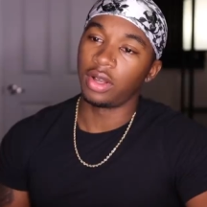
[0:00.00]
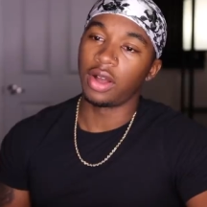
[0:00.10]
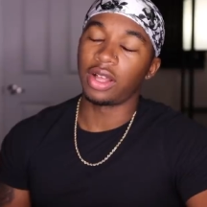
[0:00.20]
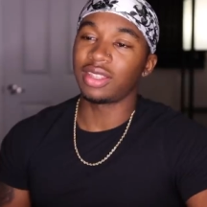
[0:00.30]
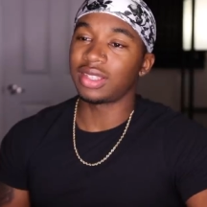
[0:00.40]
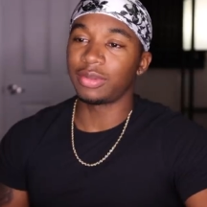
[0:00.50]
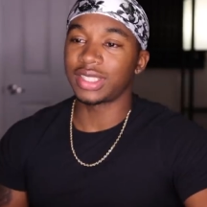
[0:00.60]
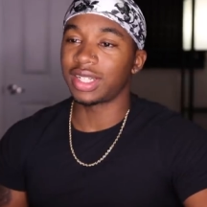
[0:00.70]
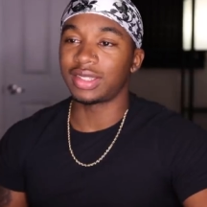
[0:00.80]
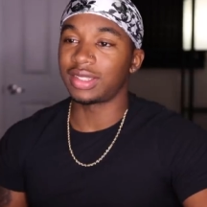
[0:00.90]
Oh, I thought that
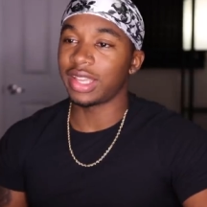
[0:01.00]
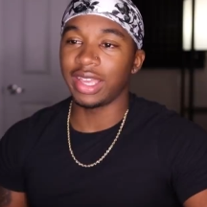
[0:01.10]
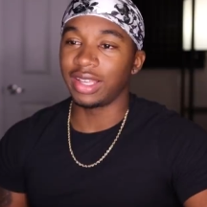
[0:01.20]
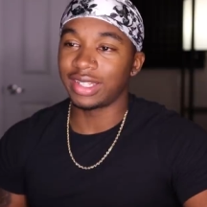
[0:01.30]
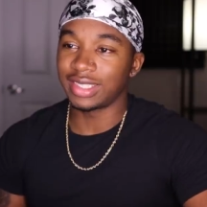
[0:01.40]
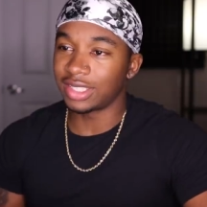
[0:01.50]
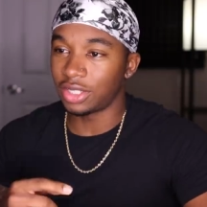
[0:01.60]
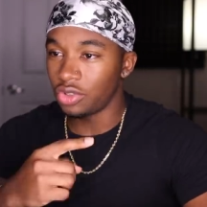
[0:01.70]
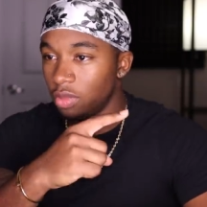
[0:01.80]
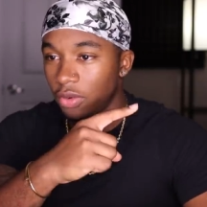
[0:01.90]
was like a thing, because
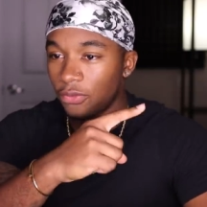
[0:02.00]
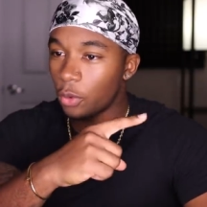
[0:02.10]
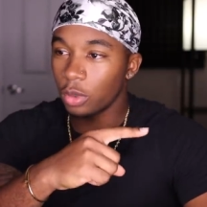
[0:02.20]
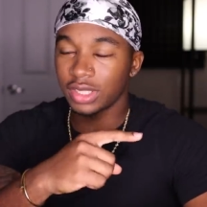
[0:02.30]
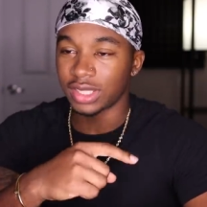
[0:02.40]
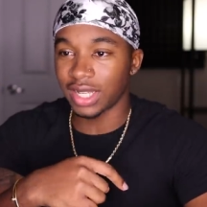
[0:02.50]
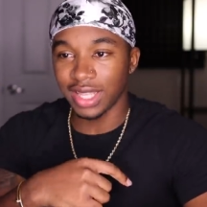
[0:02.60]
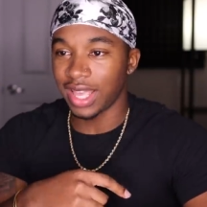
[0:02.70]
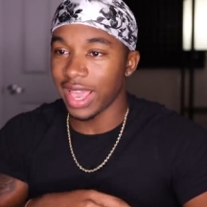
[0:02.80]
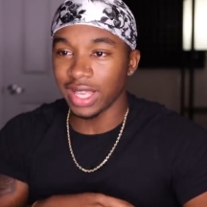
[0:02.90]
the dude before said
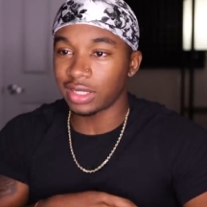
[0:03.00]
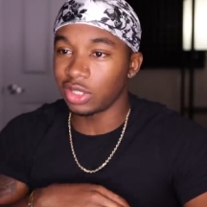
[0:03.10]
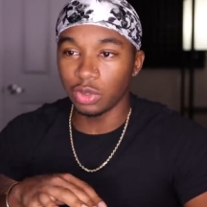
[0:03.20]
he hates